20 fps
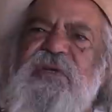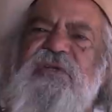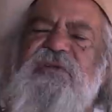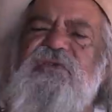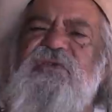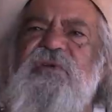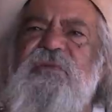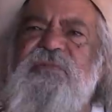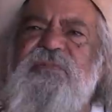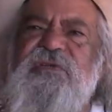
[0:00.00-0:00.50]

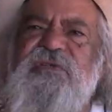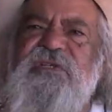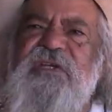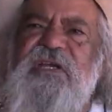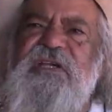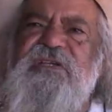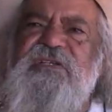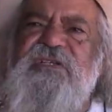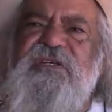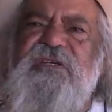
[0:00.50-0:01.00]

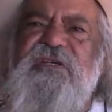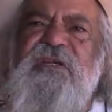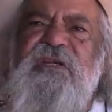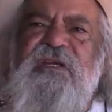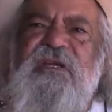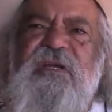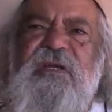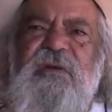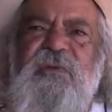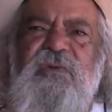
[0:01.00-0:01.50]
interpretation
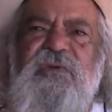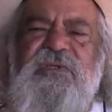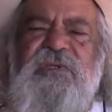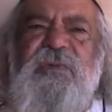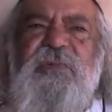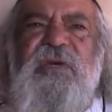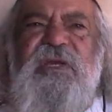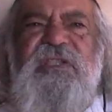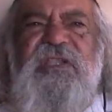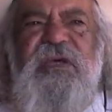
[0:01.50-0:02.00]
with
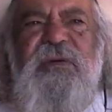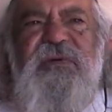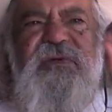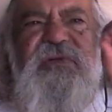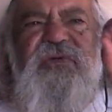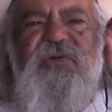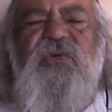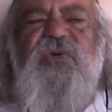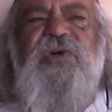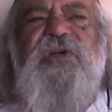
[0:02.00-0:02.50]
the way they were
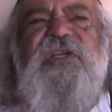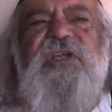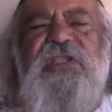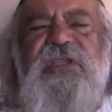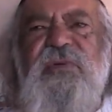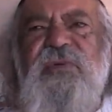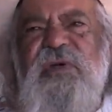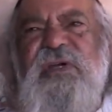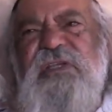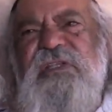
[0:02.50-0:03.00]
talking and
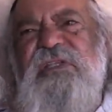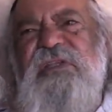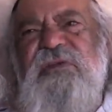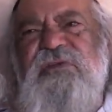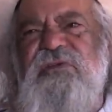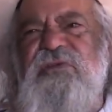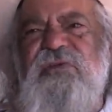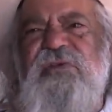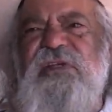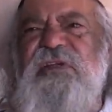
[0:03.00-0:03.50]
the way they're
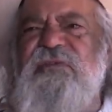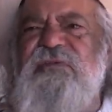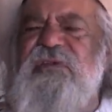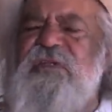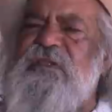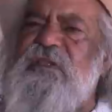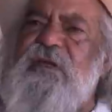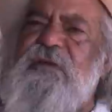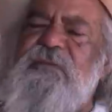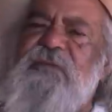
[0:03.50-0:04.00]
too
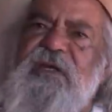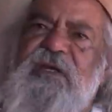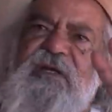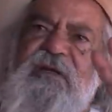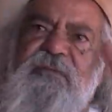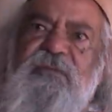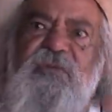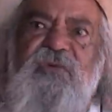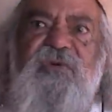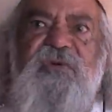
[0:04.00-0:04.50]
living. They made
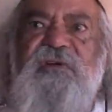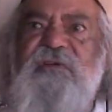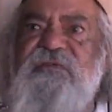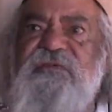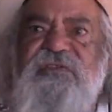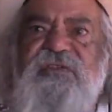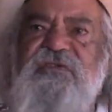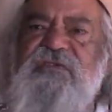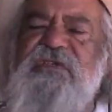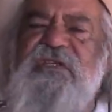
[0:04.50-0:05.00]
it more
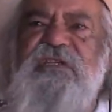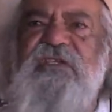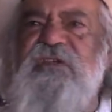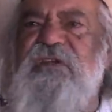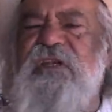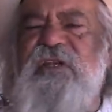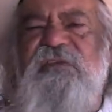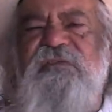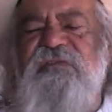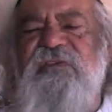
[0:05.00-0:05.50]
confusing
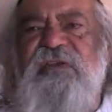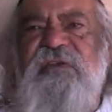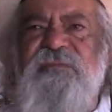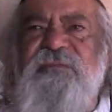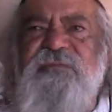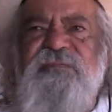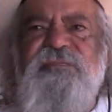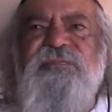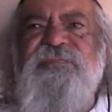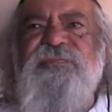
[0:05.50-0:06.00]
than ever,
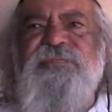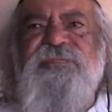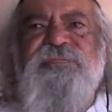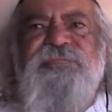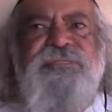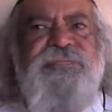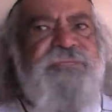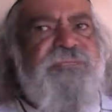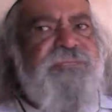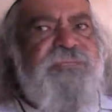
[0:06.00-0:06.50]

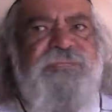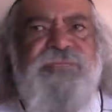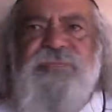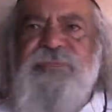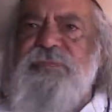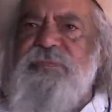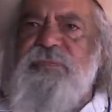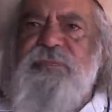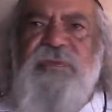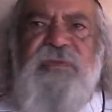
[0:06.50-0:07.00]

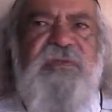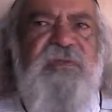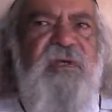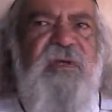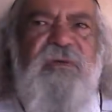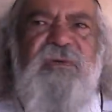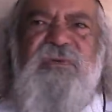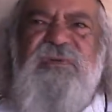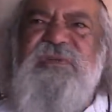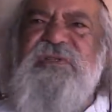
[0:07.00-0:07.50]
because I
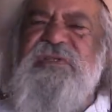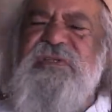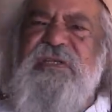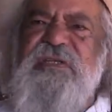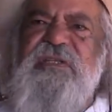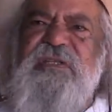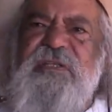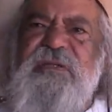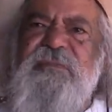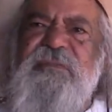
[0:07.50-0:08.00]
couldn't
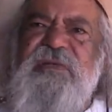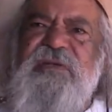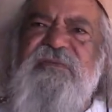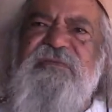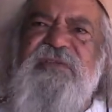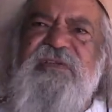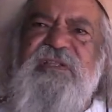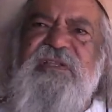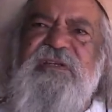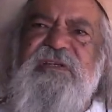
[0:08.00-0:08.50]
see them
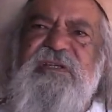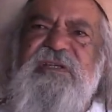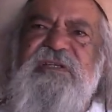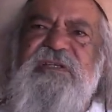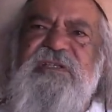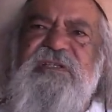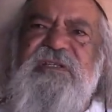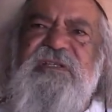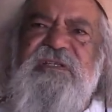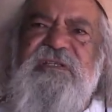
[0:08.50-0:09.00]
living the
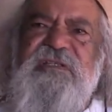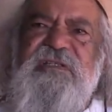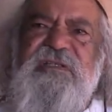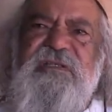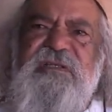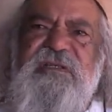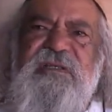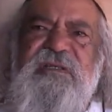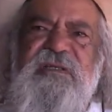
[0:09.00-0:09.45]
teachings.